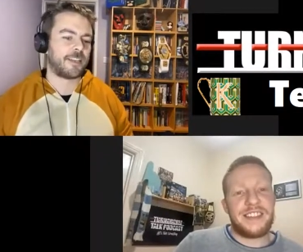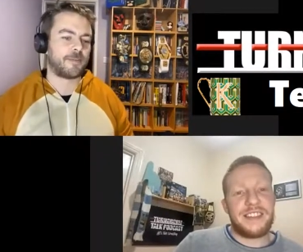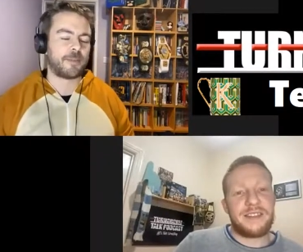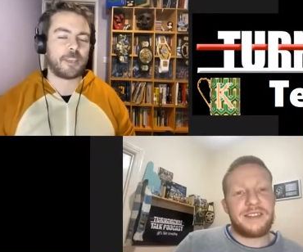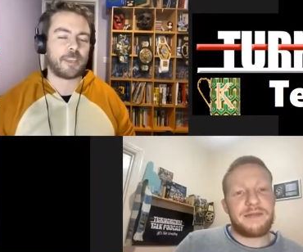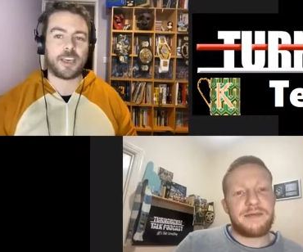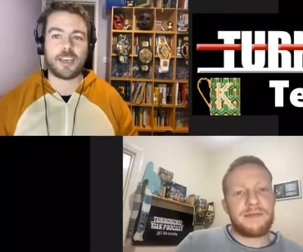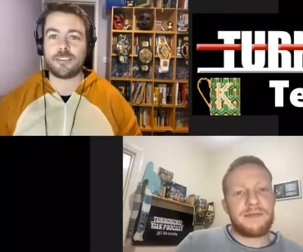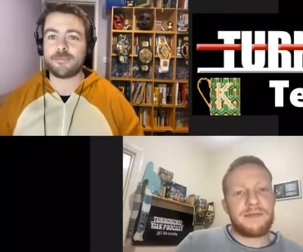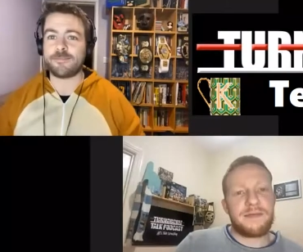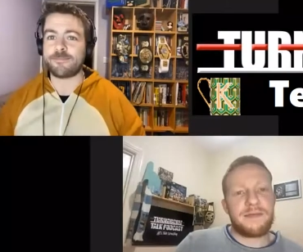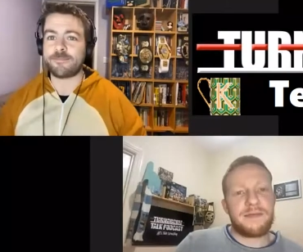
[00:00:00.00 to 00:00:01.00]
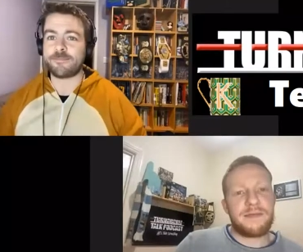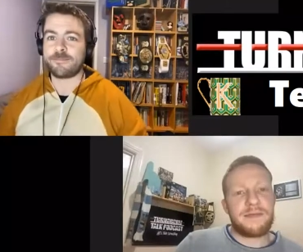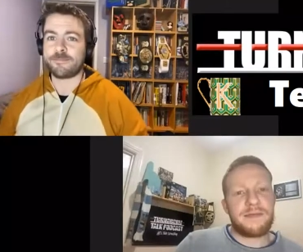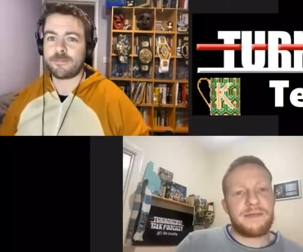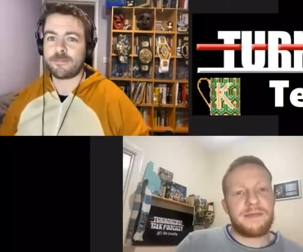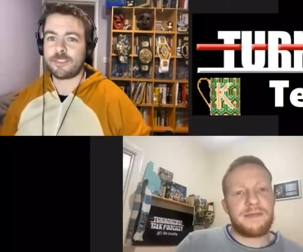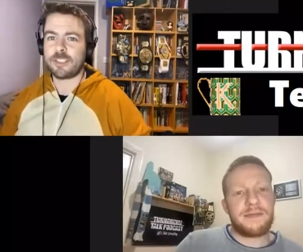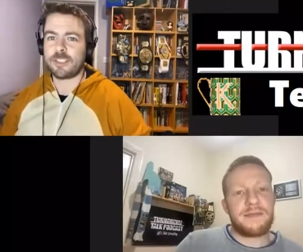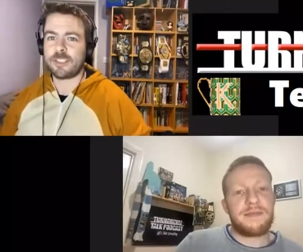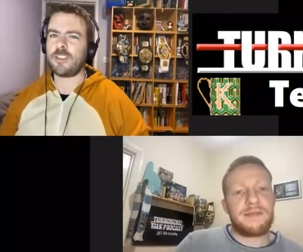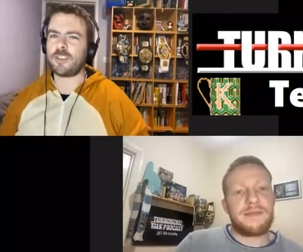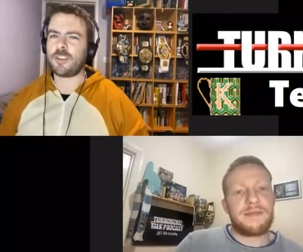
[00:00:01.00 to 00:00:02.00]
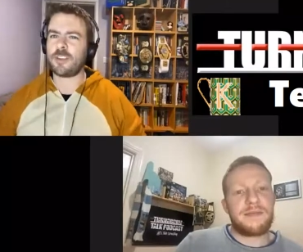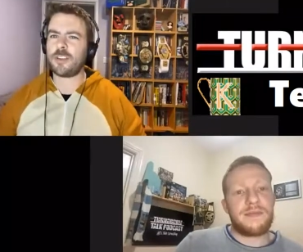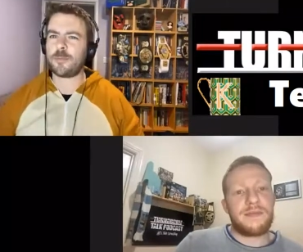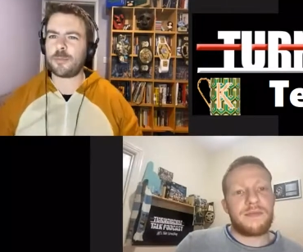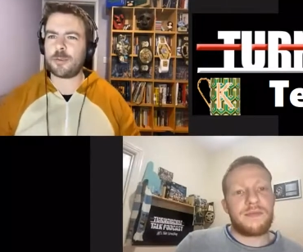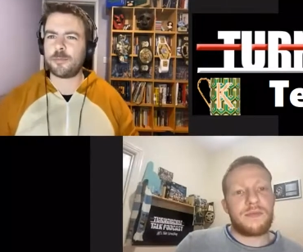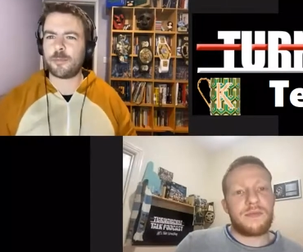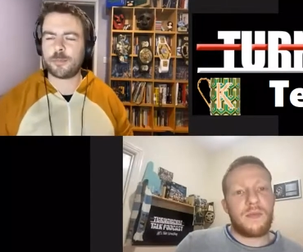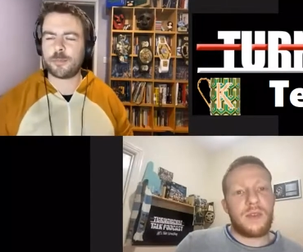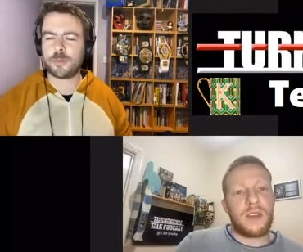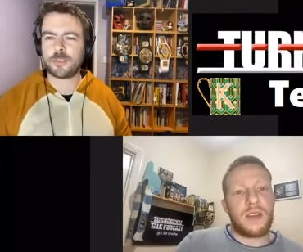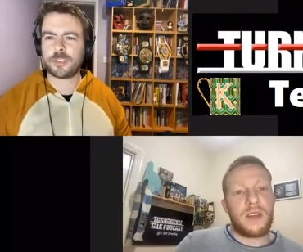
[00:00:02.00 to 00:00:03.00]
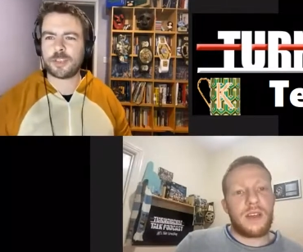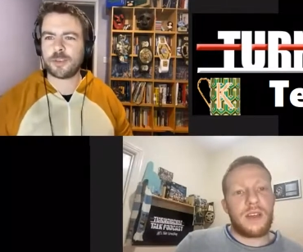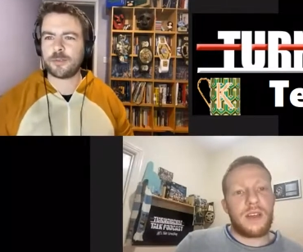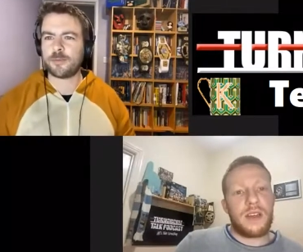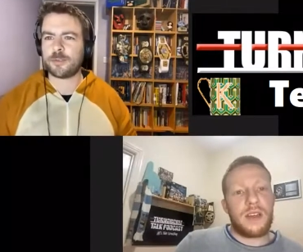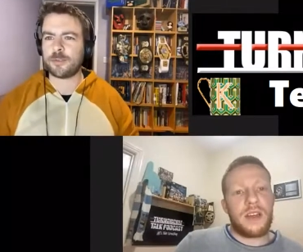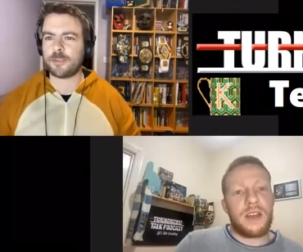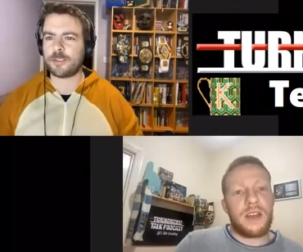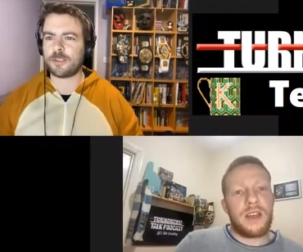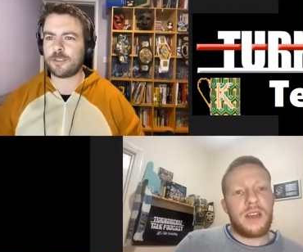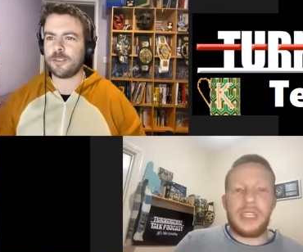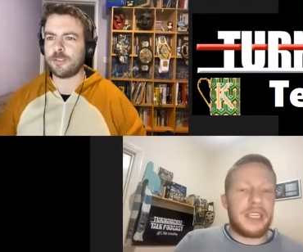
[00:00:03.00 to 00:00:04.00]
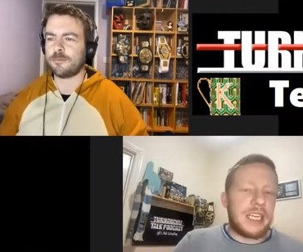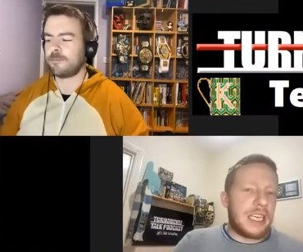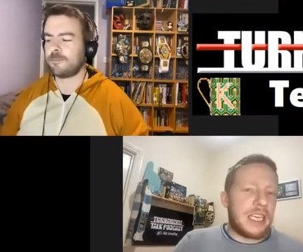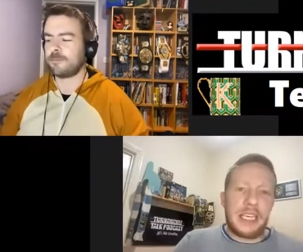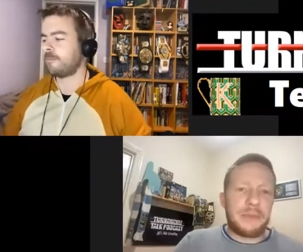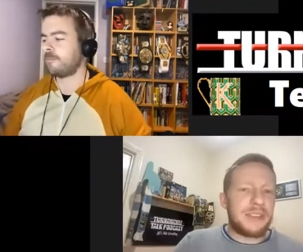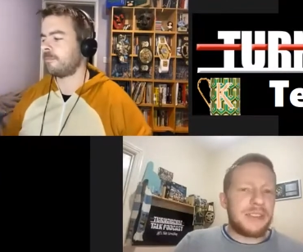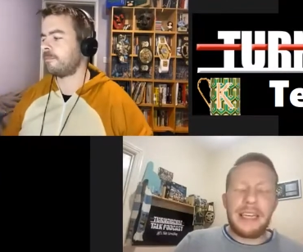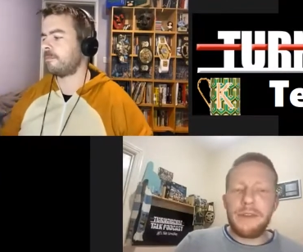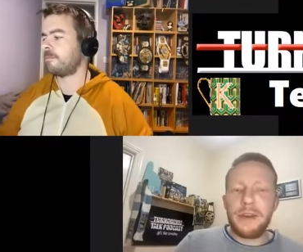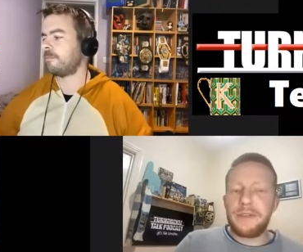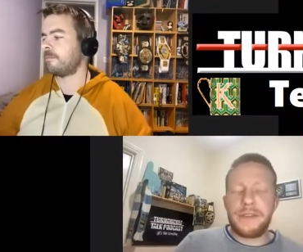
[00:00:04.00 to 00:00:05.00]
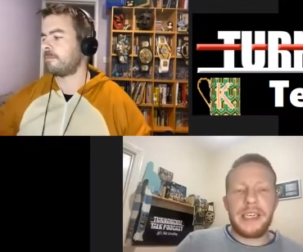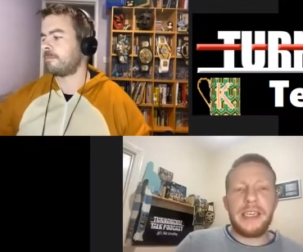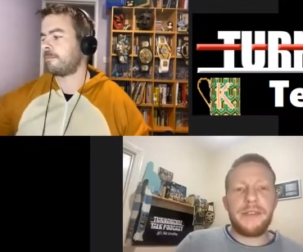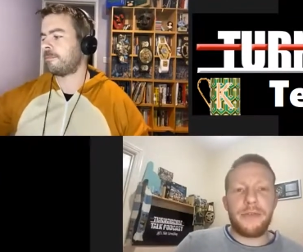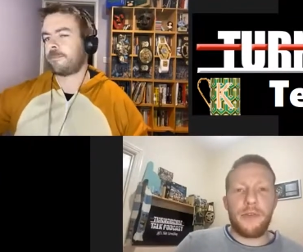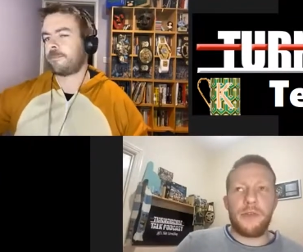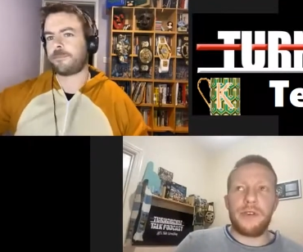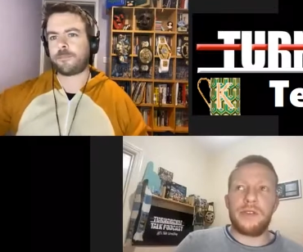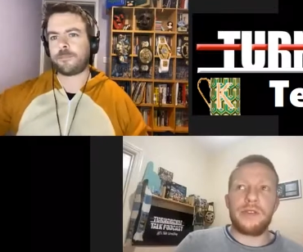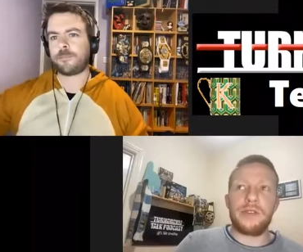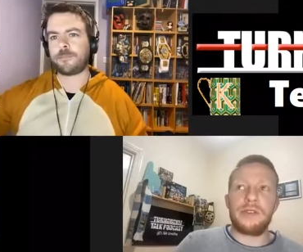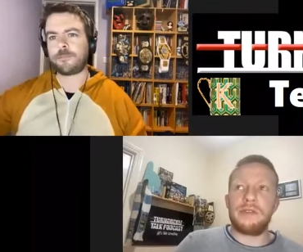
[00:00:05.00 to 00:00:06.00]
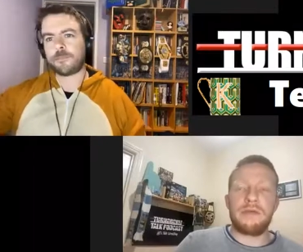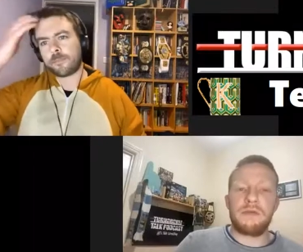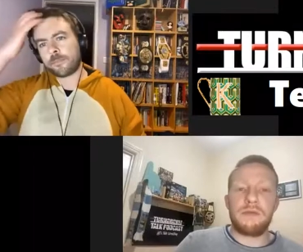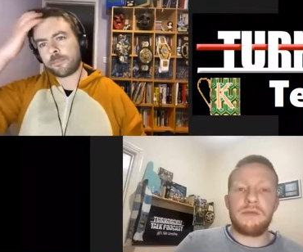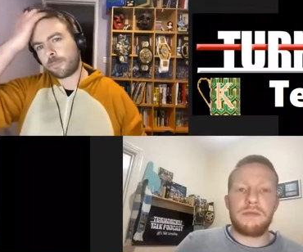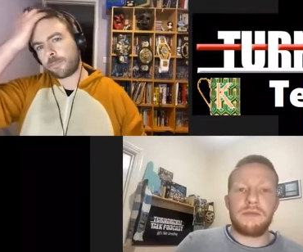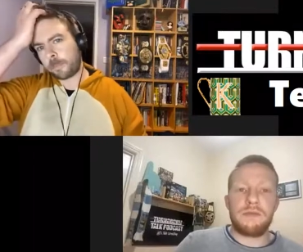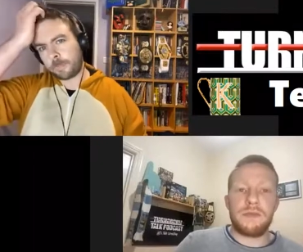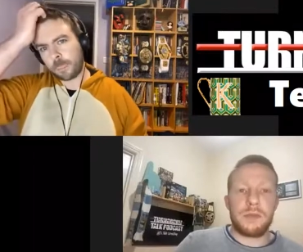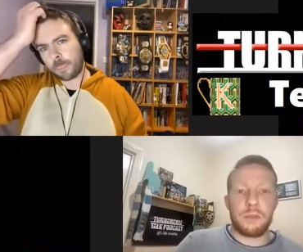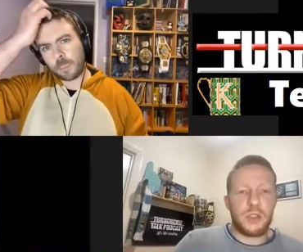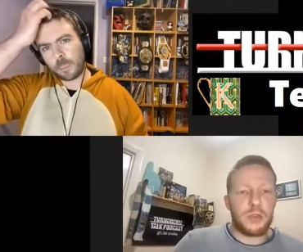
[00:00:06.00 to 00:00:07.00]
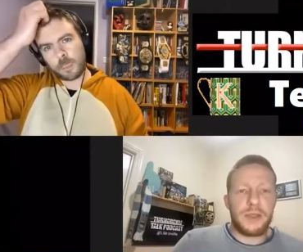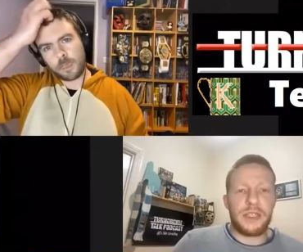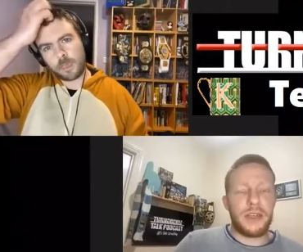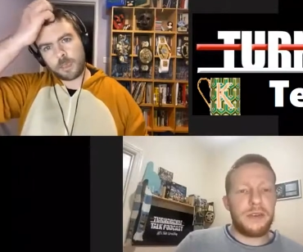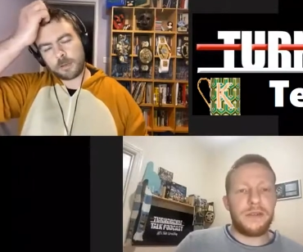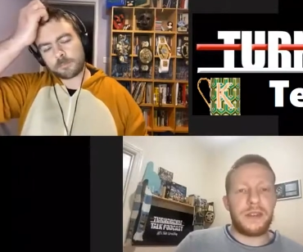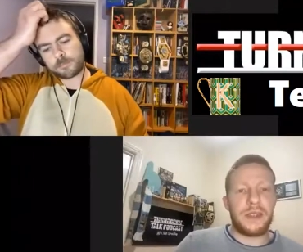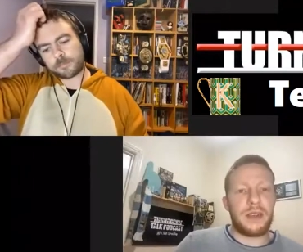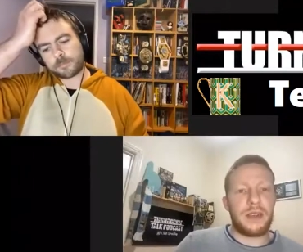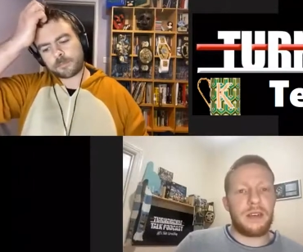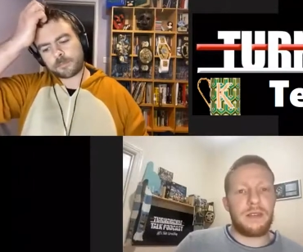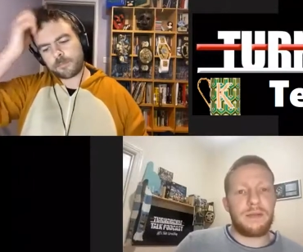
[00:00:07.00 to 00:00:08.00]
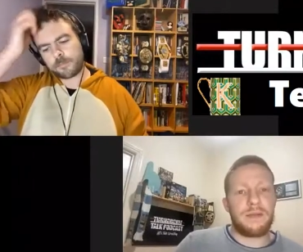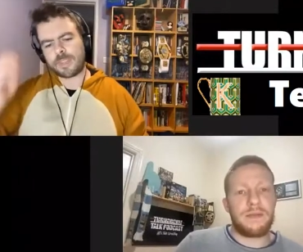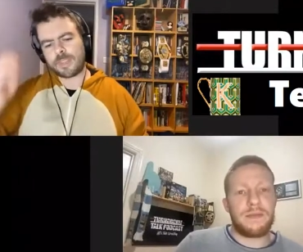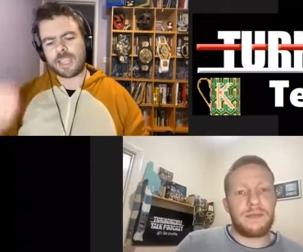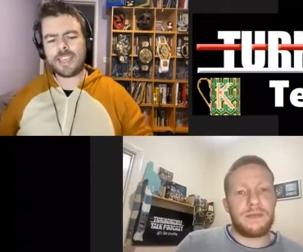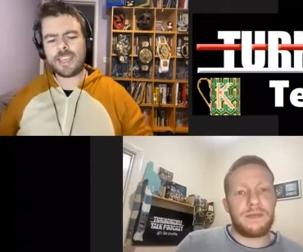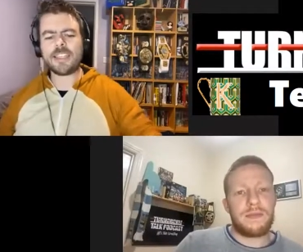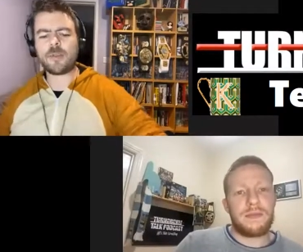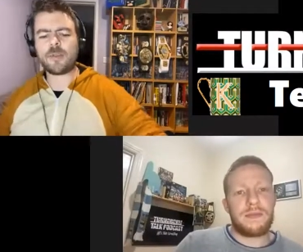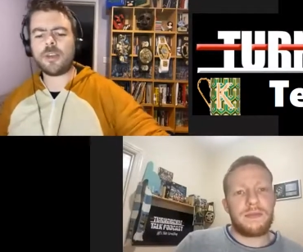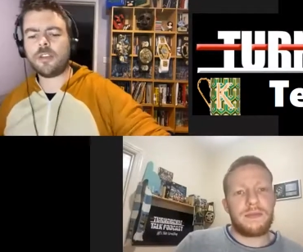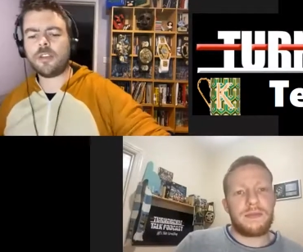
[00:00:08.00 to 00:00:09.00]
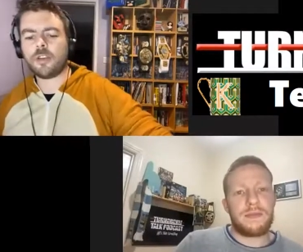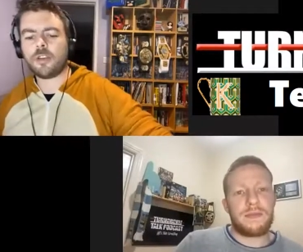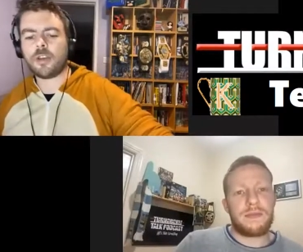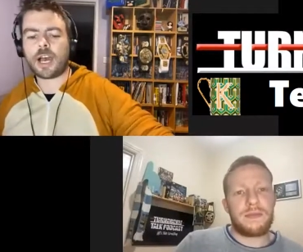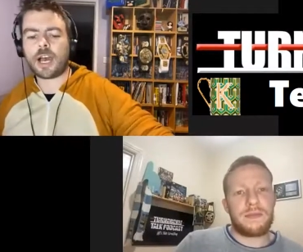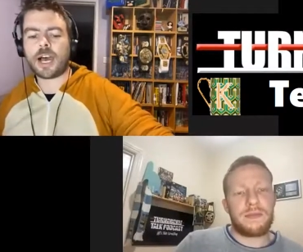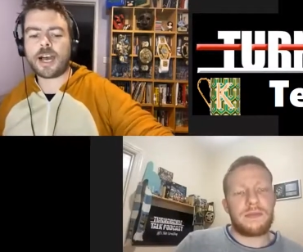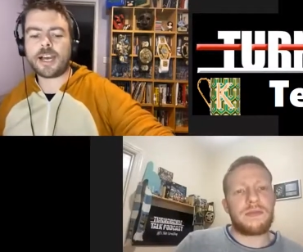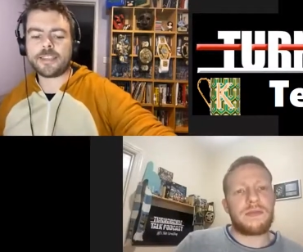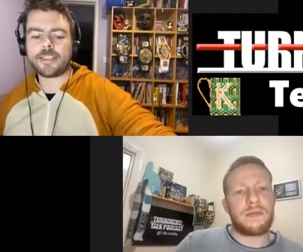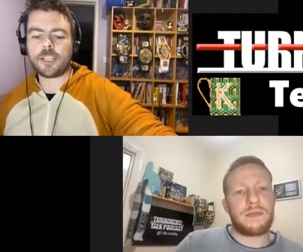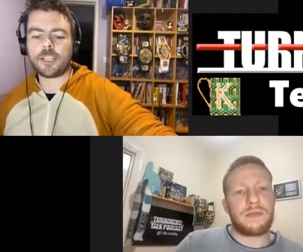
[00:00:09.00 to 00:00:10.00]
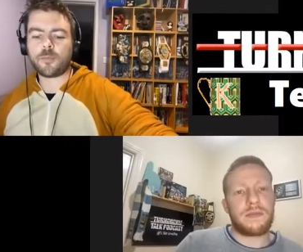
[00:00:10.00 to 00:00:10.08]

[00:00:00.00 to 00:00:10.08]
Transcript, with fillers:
Speaker 1: but yeah, did you ever dress up on Public Day when you were at school?
Speaker 2: It was never a thing for us. It must be a new thing.
Speaker 1: It is quite new. I did